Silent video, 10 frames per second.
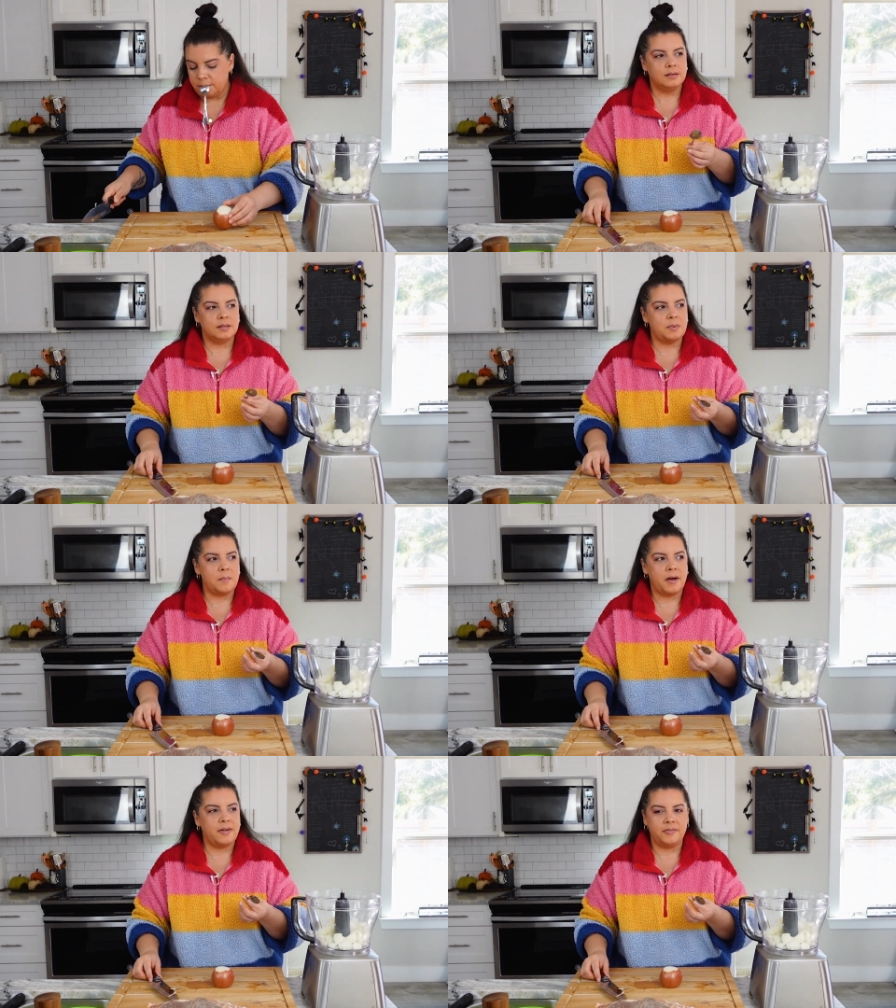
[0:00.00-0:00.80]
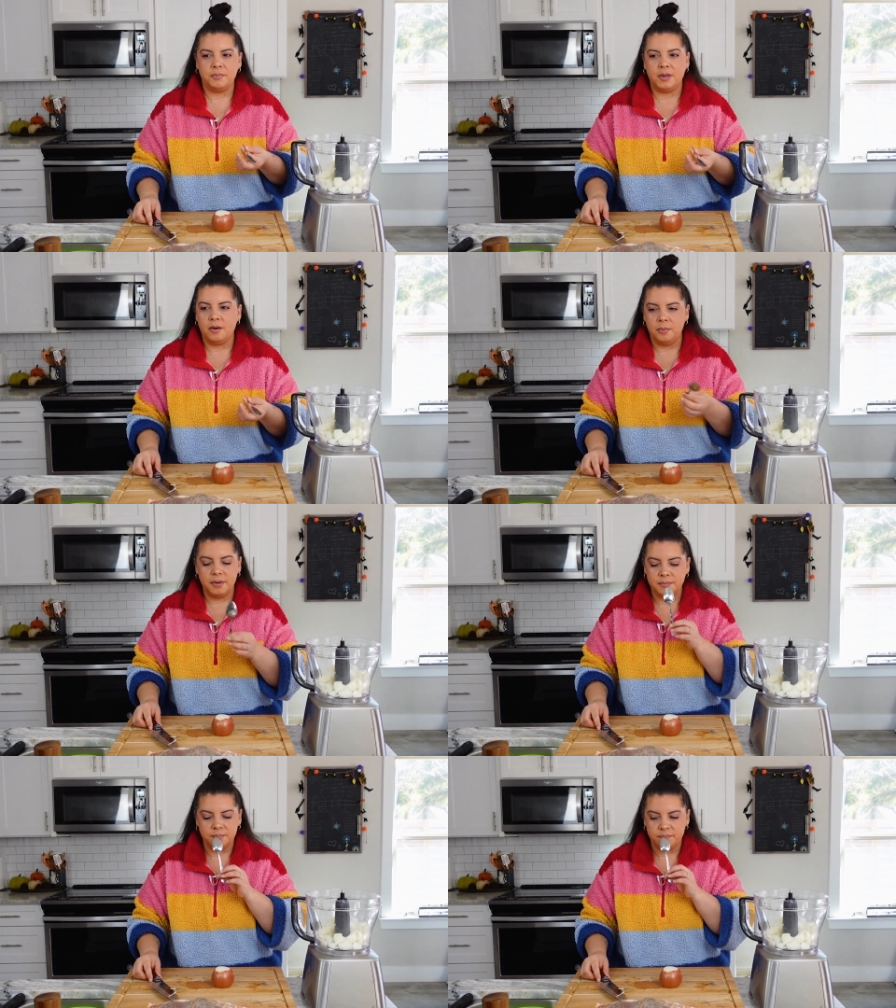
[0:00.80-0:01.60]
Does my mouth have to be
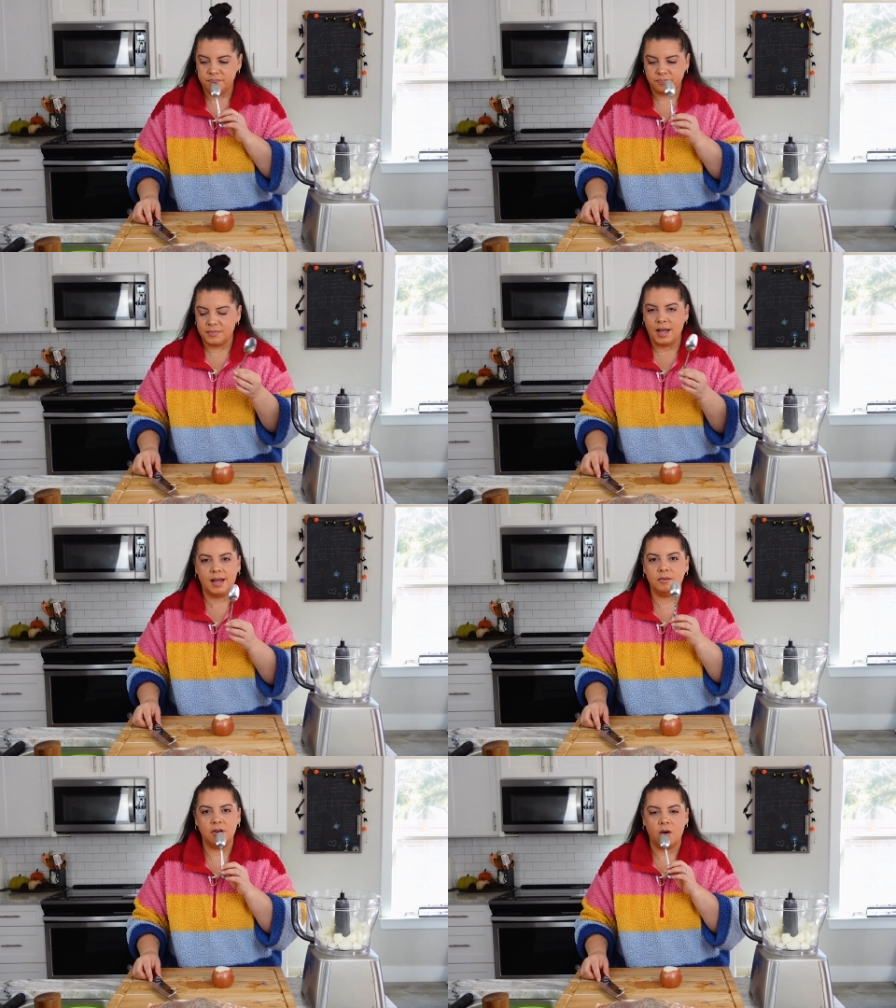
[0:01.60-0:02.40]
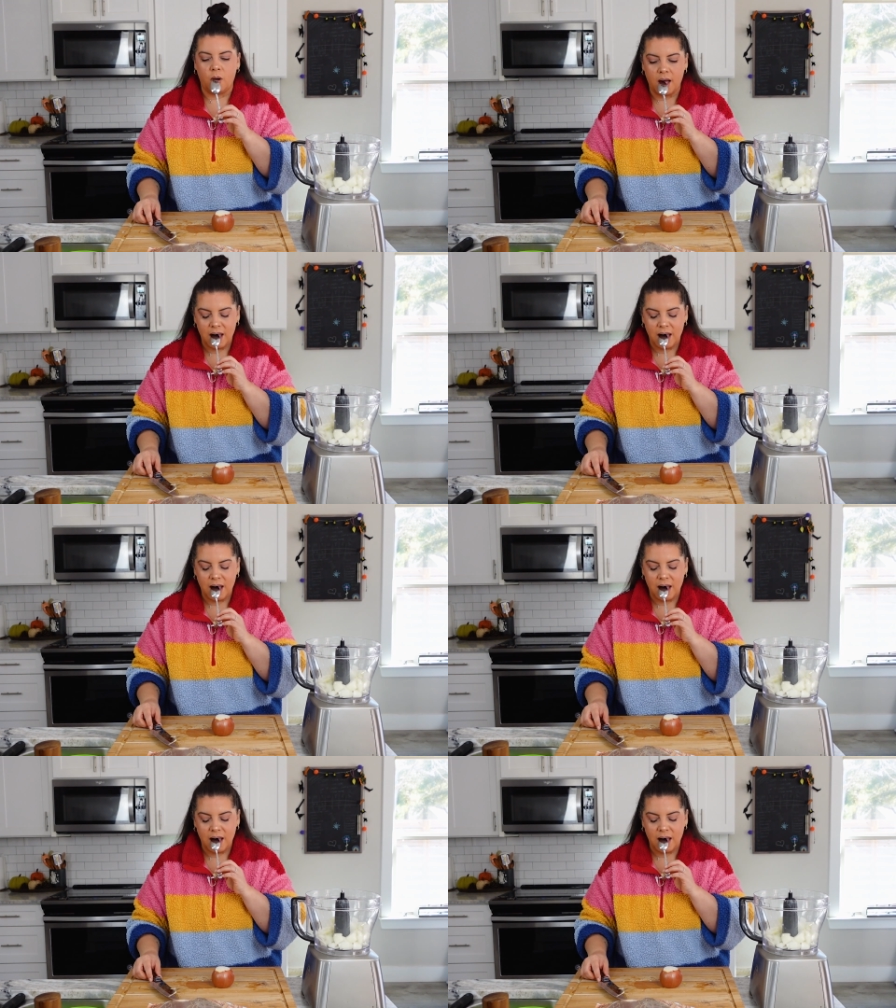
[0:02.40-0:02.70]
open? I don't know.